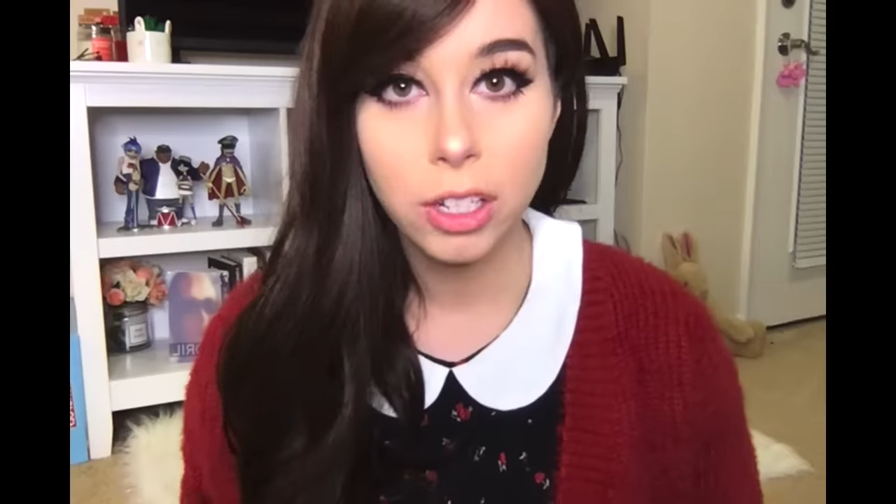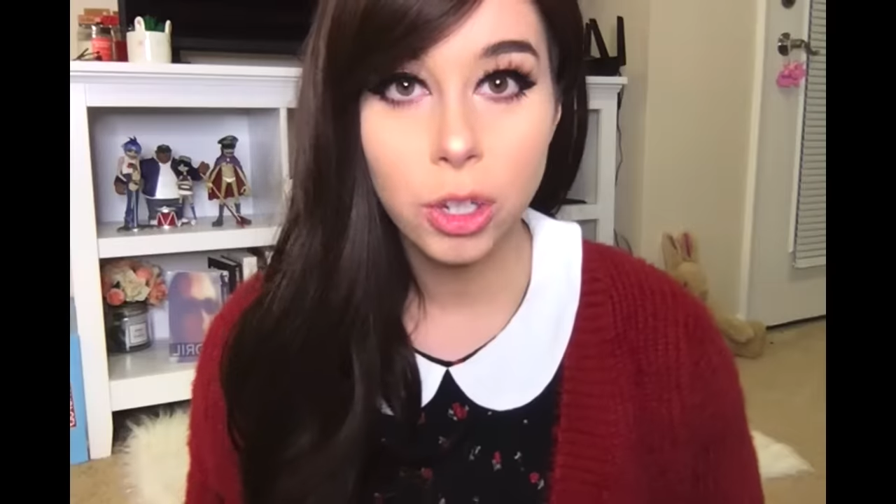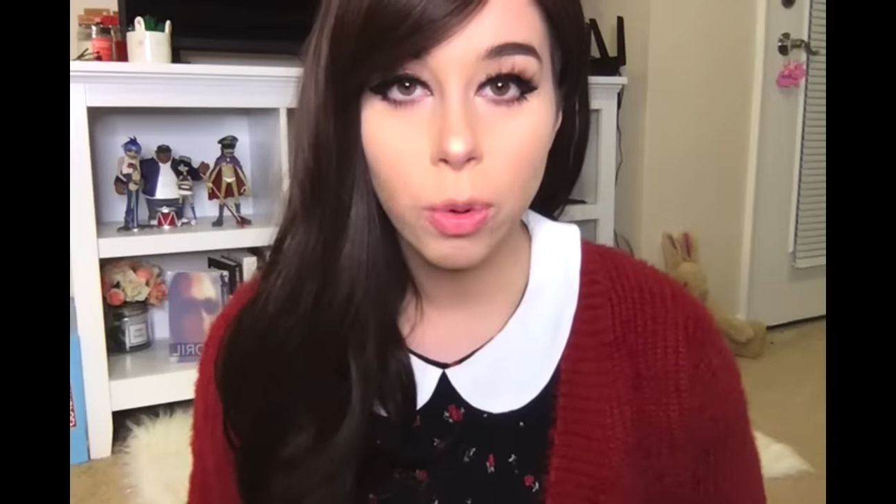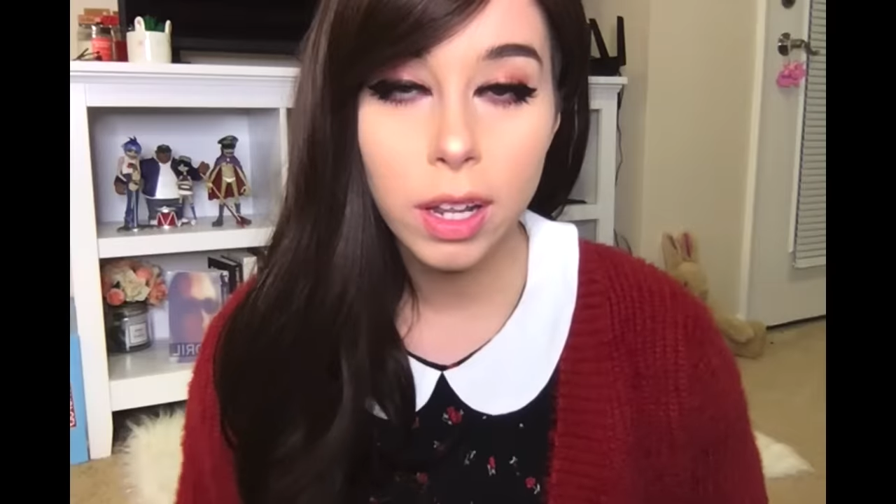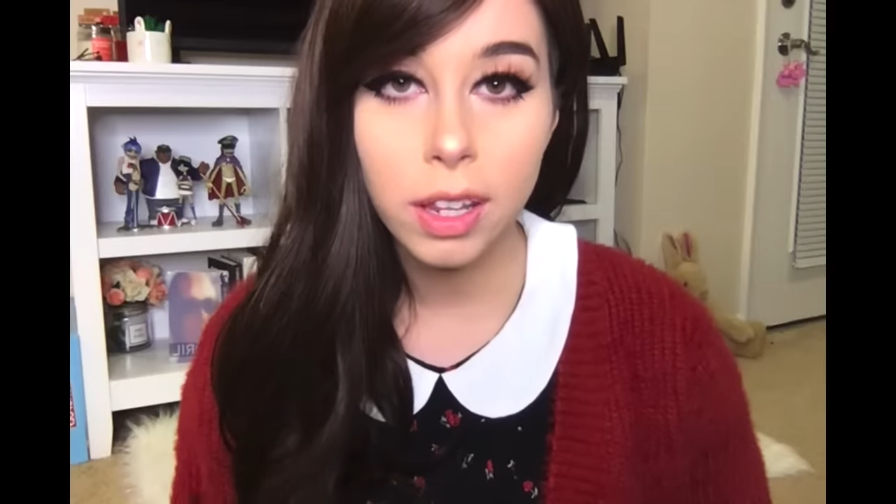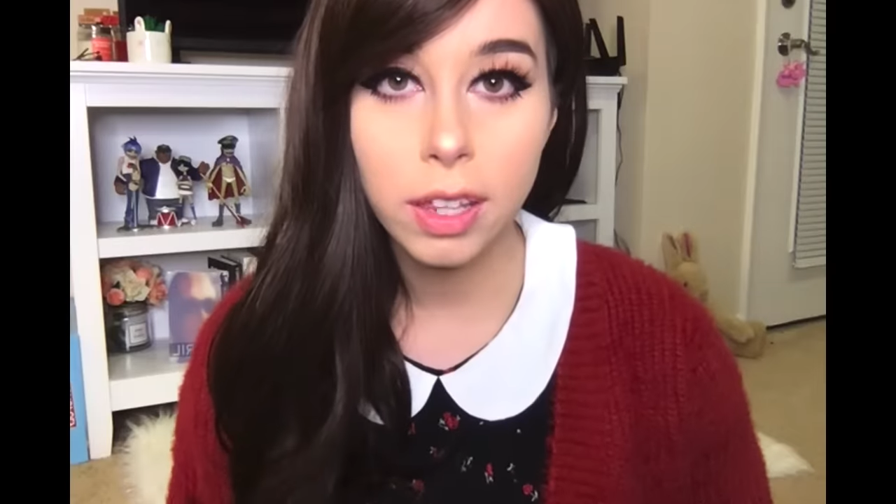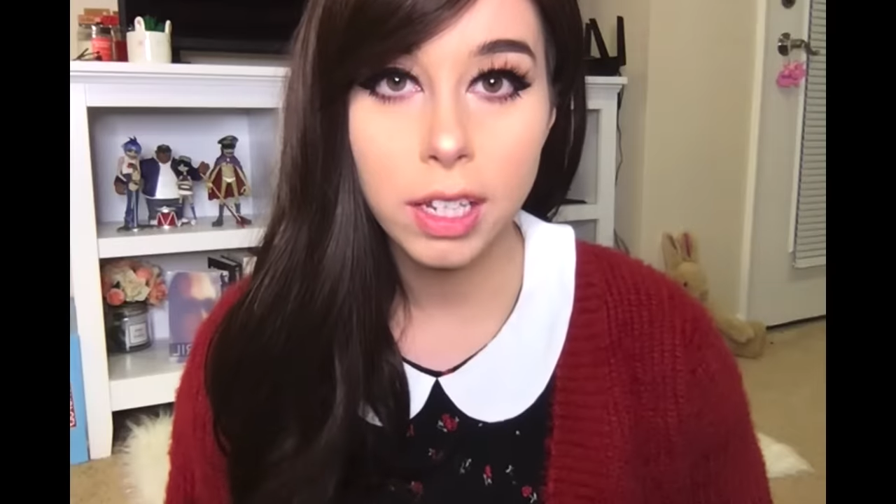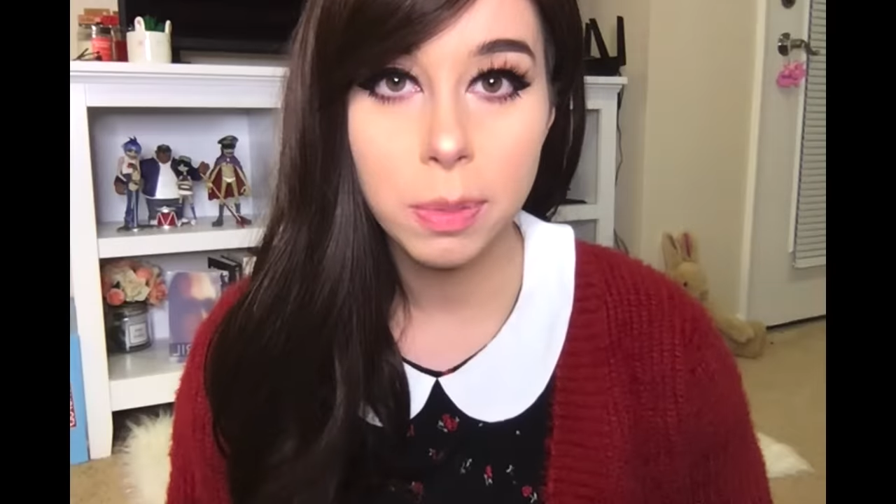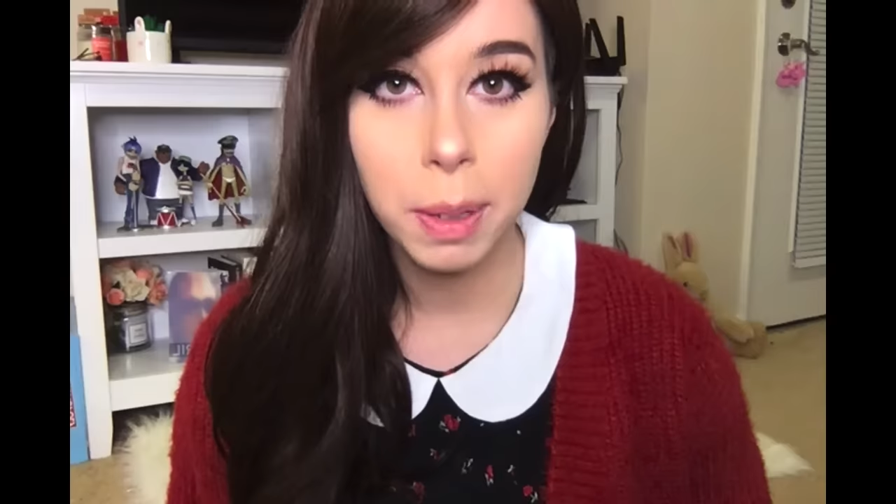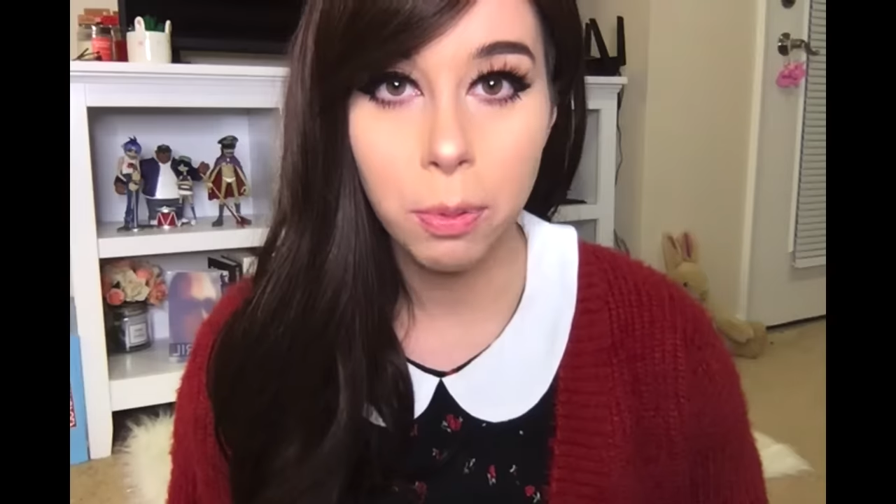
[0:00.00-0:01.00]
So one of the
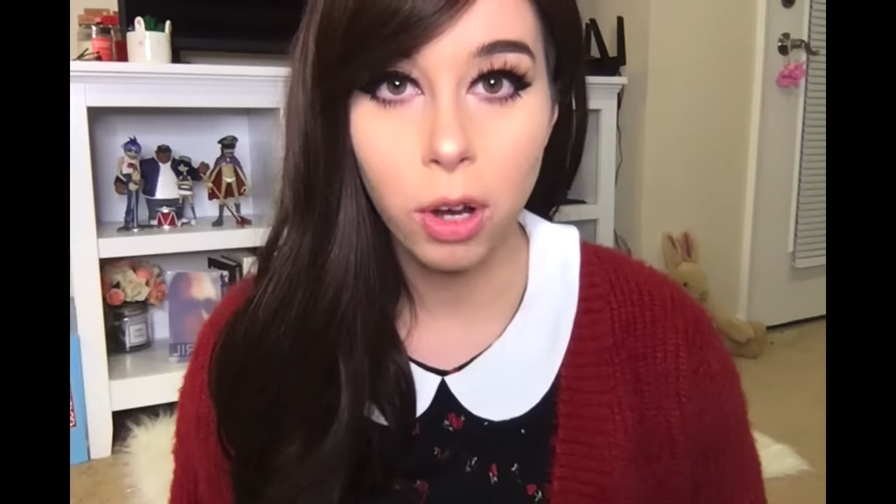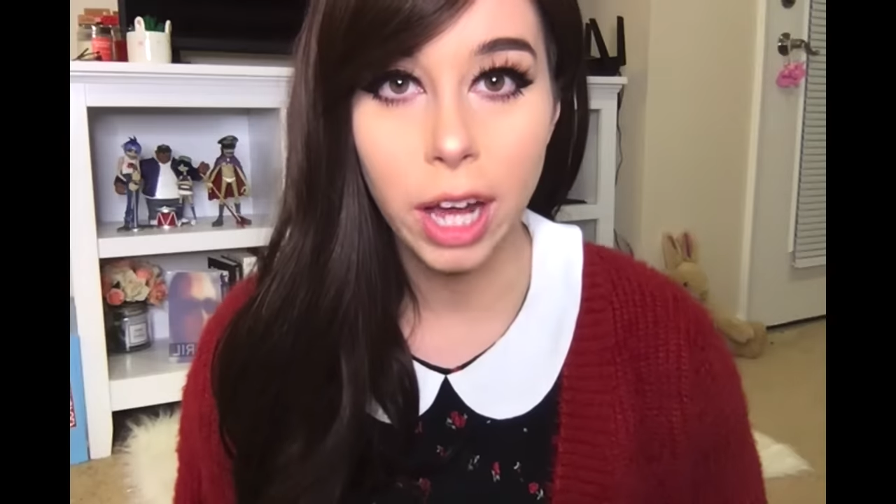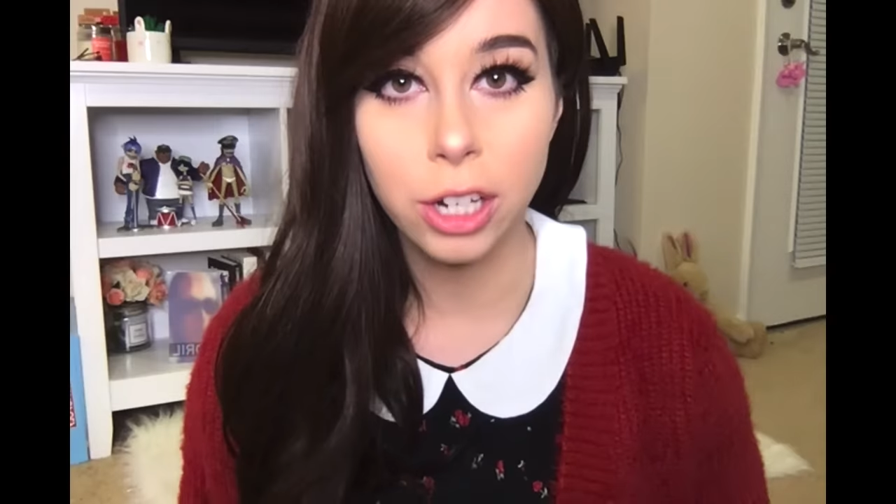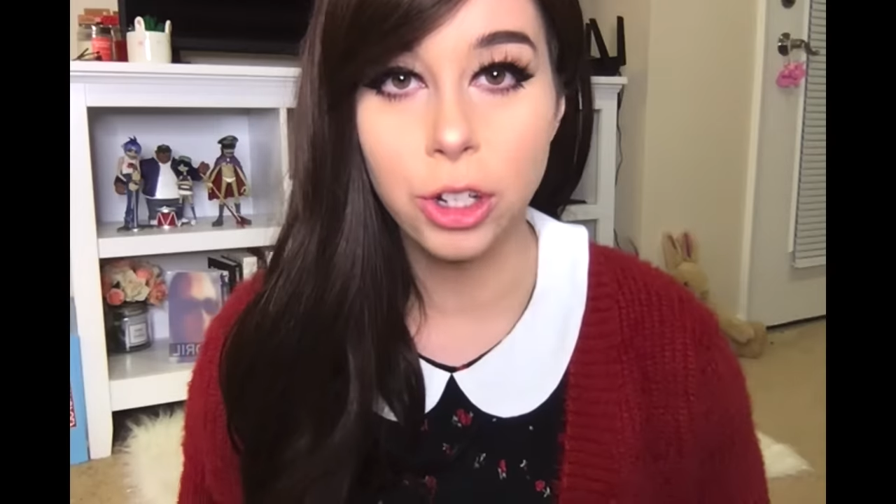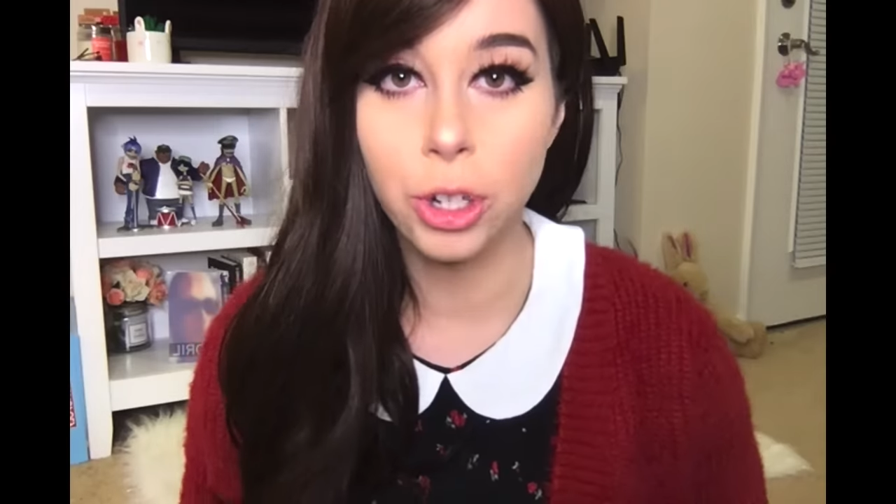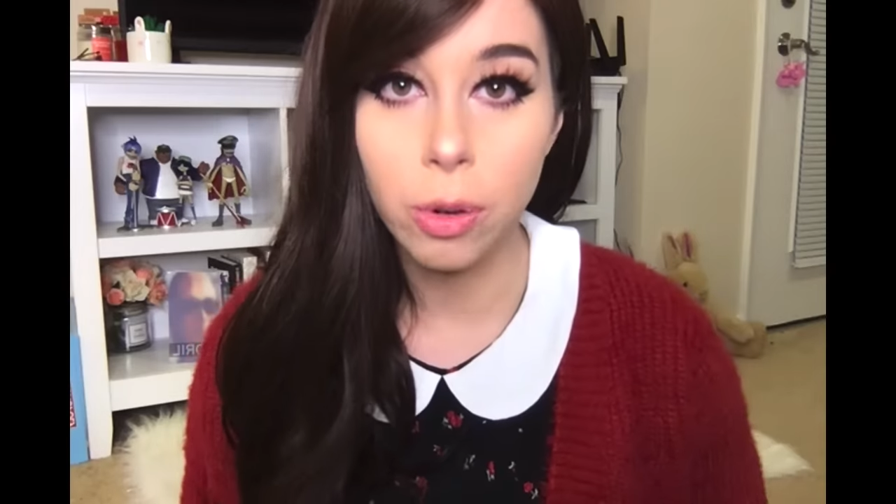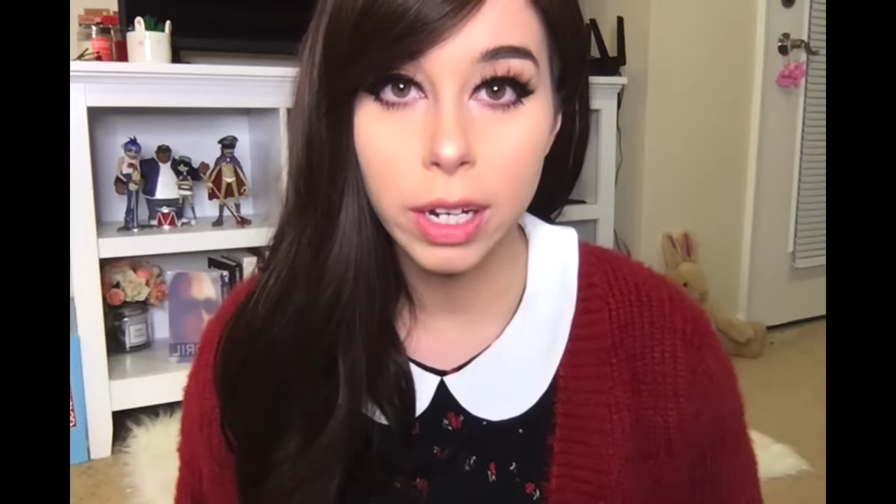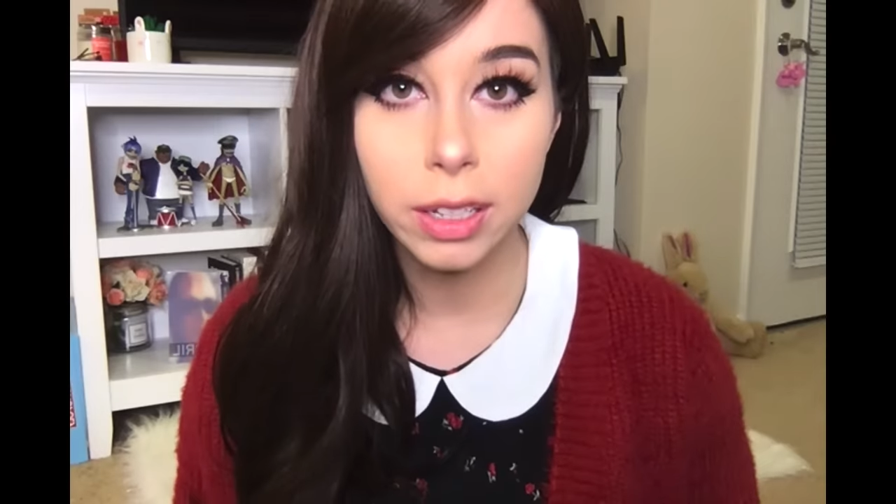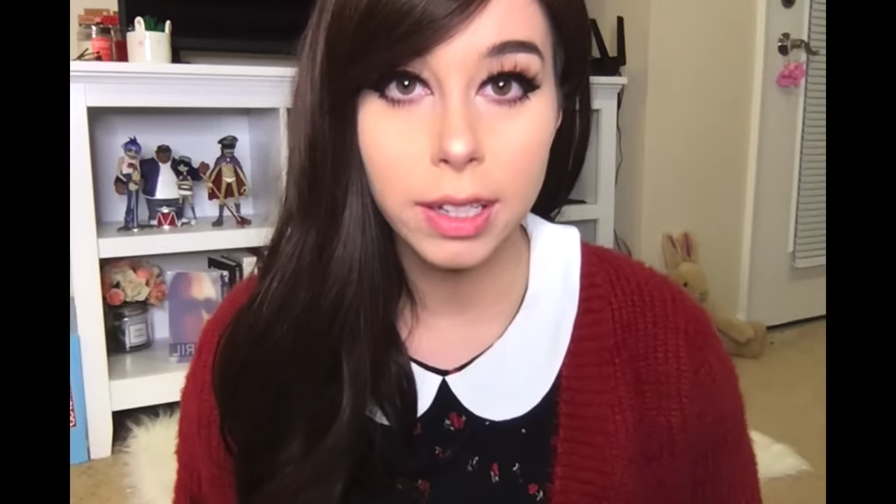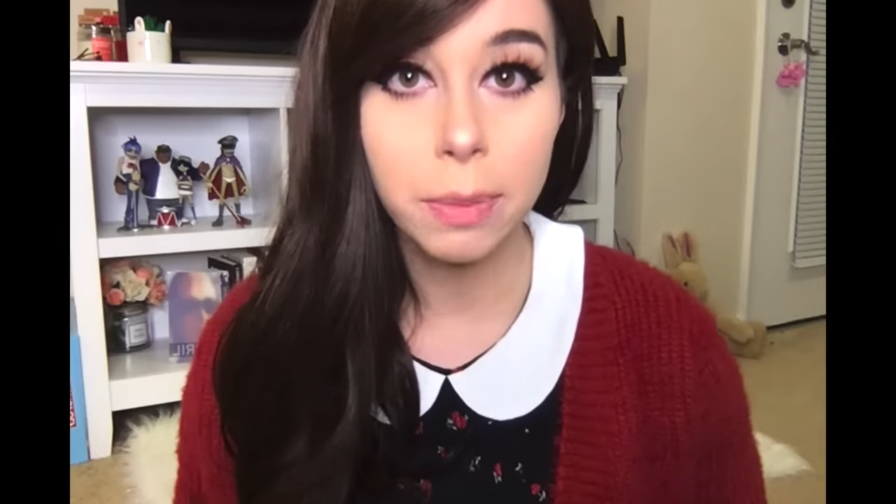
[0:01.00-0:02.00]
things people kind of
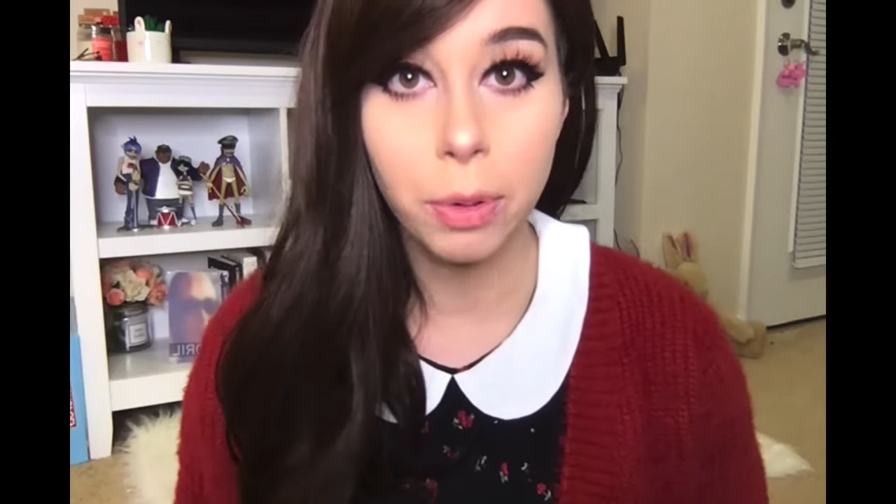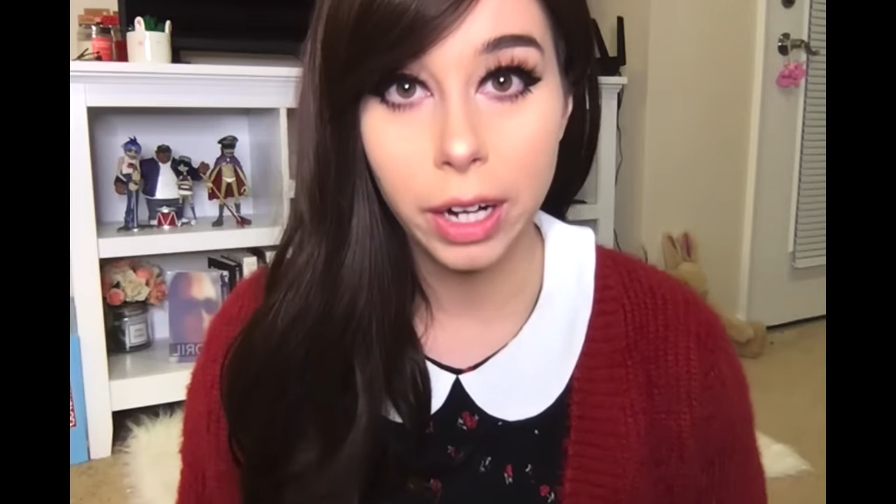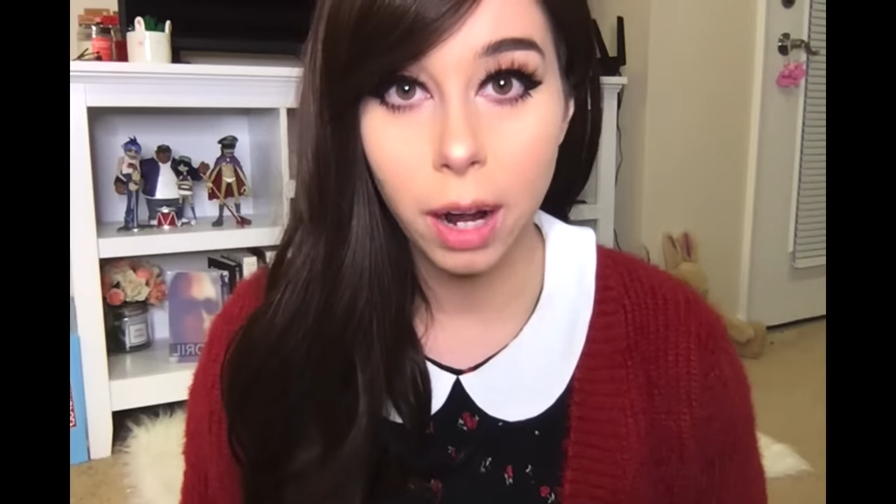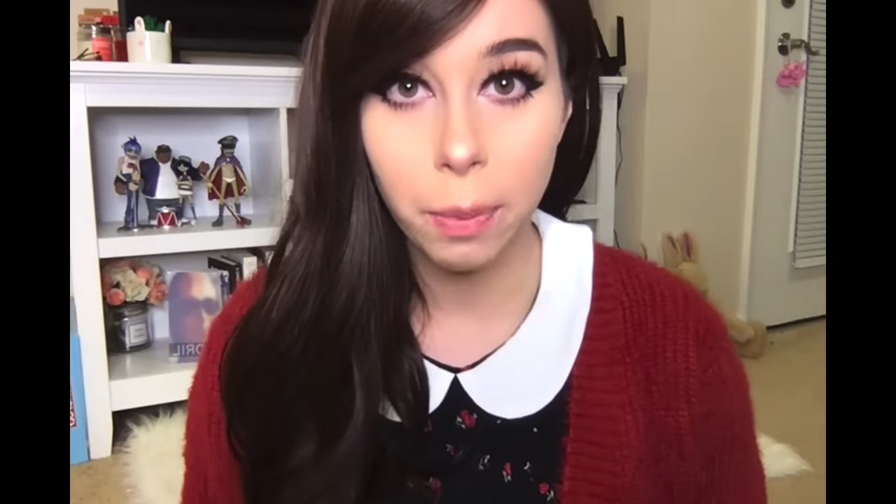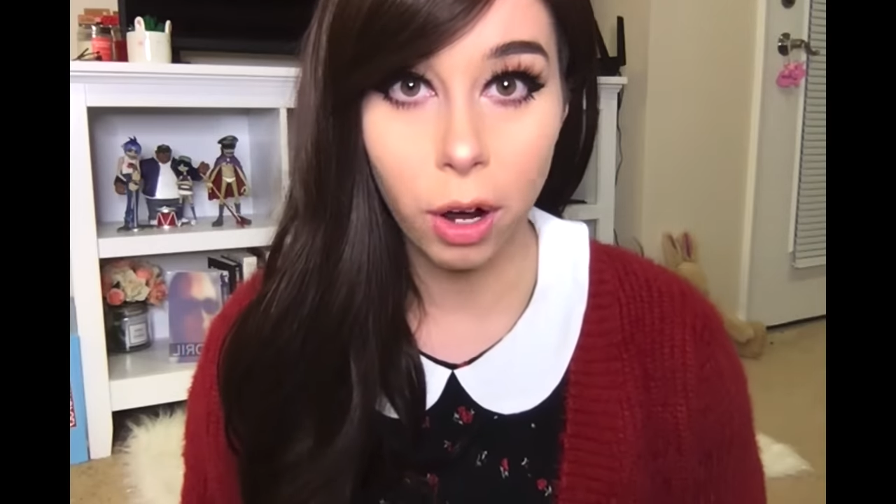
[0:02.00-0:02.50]
jokingly bring up